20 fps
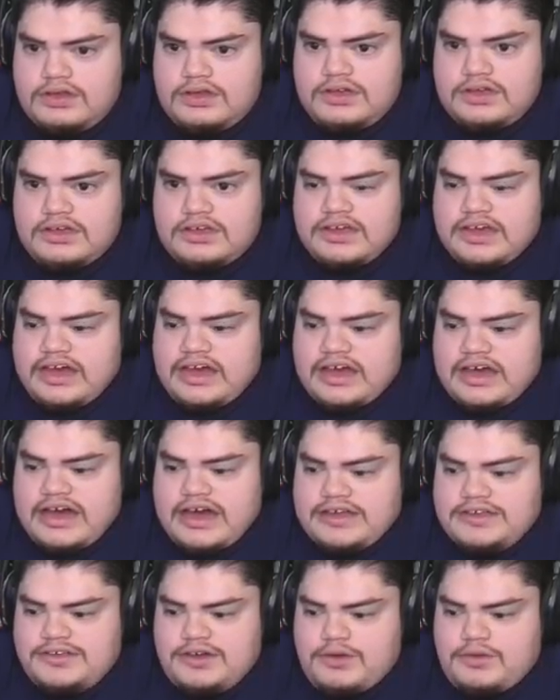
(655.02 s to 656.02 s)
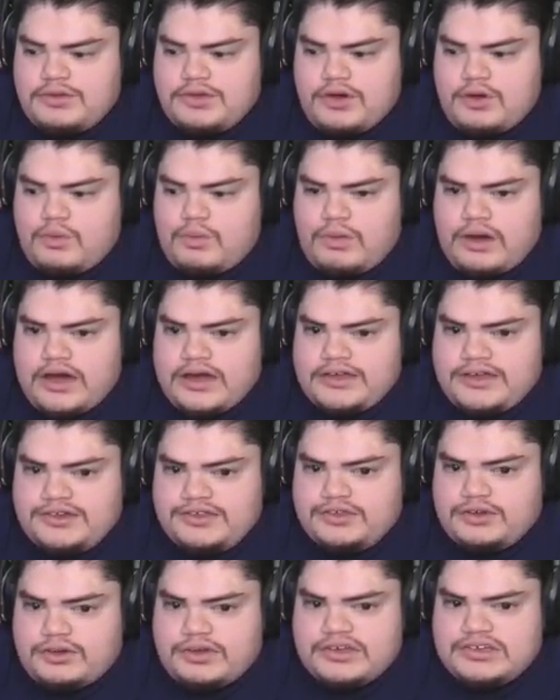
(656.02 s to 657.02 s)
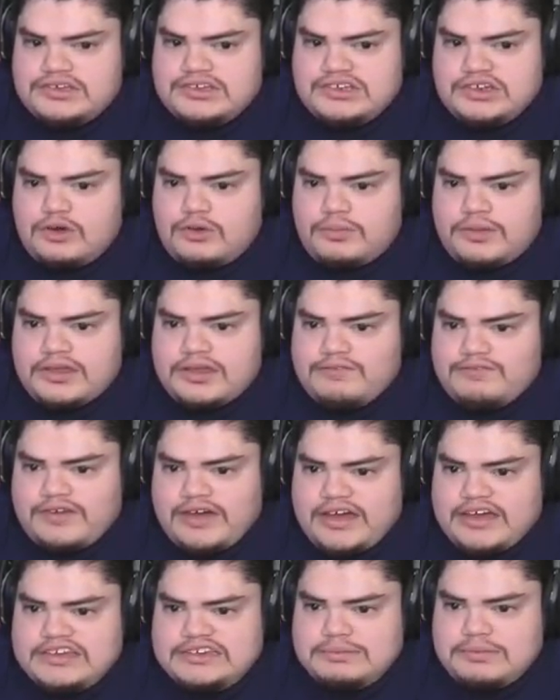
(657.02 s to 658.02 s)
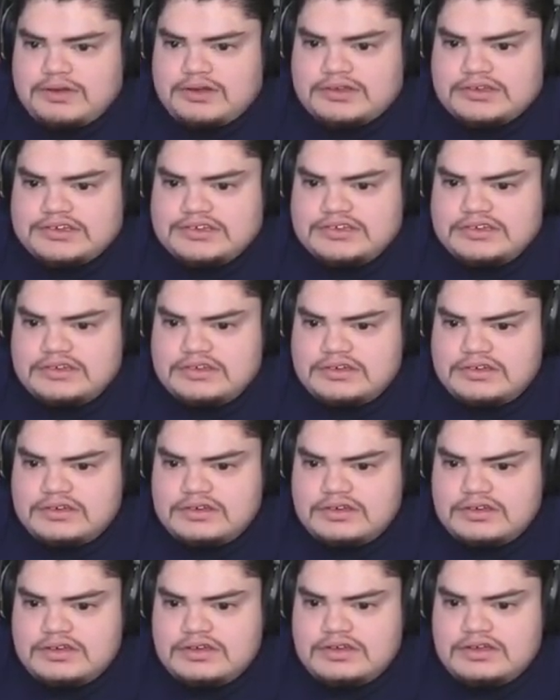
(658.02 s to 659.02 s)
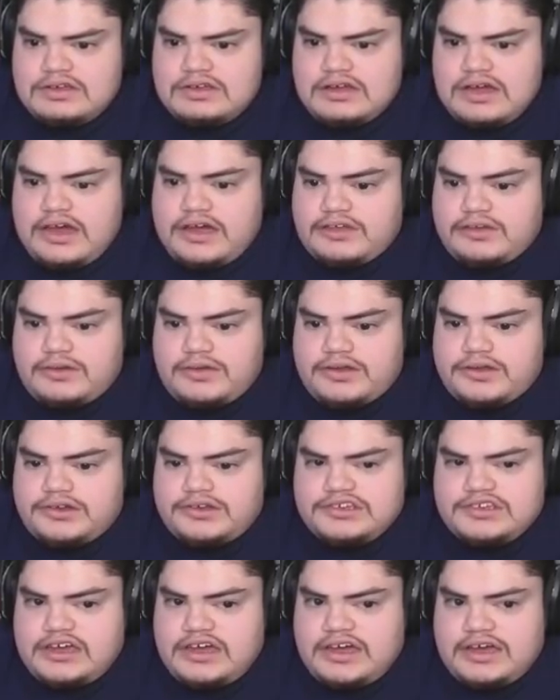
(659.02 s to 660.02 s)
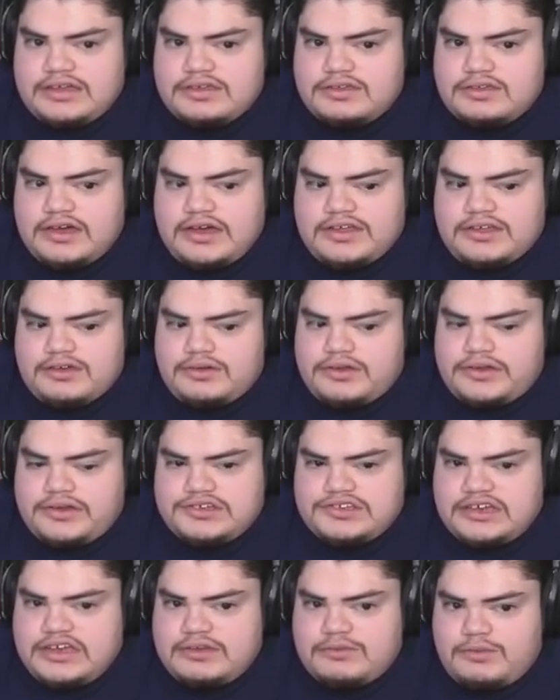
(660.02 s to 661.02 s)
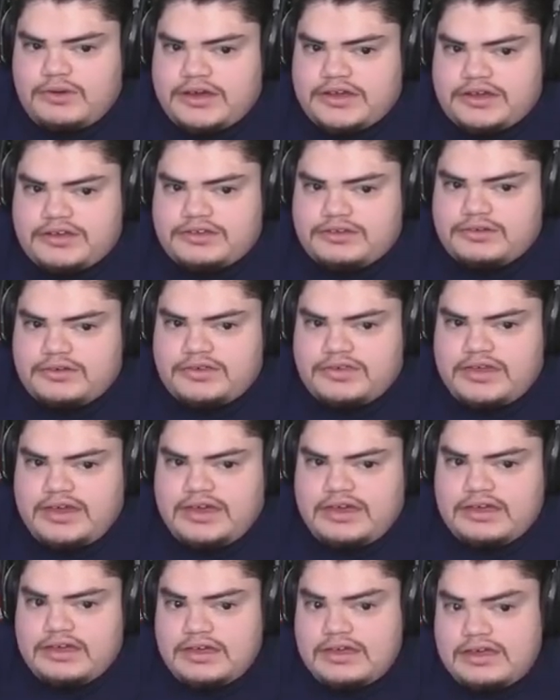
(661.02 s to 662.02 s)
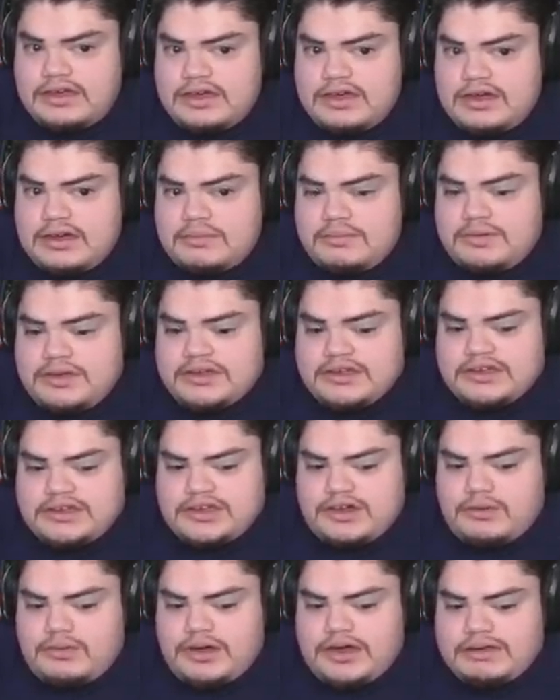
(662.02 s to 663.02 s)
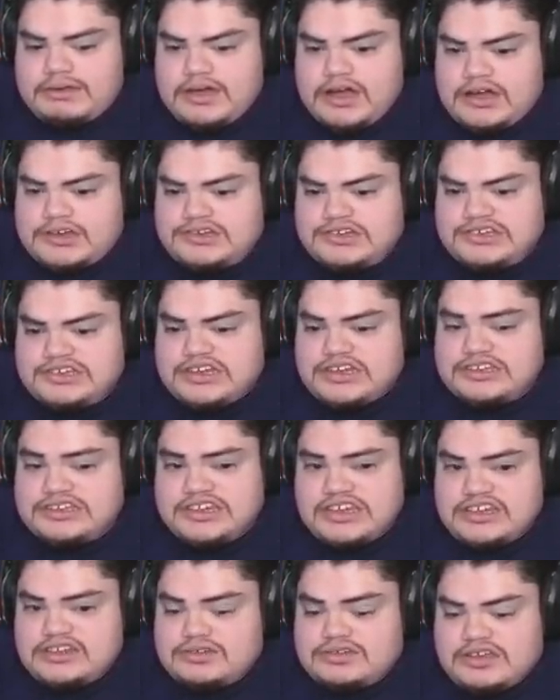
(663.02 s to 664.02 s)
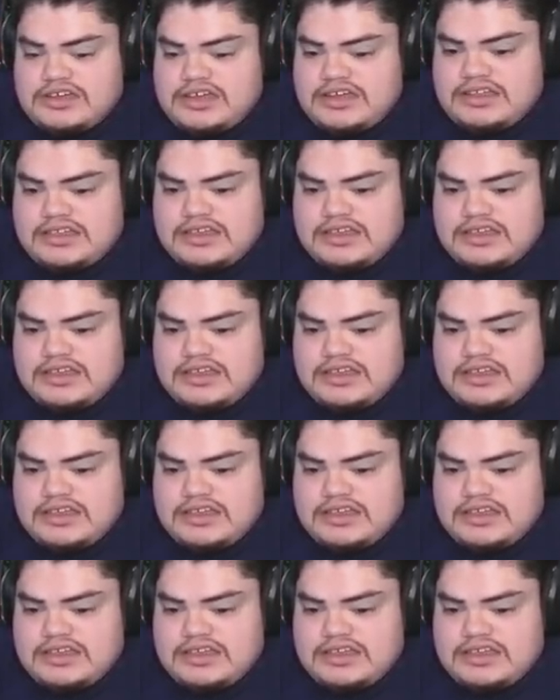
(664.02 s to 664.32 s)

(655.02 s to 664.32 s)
Yeah, I don't know why you're throwing so many fastballs. I don't understand. I don't understand why you're doing that. But you know what? I'll just continue to hit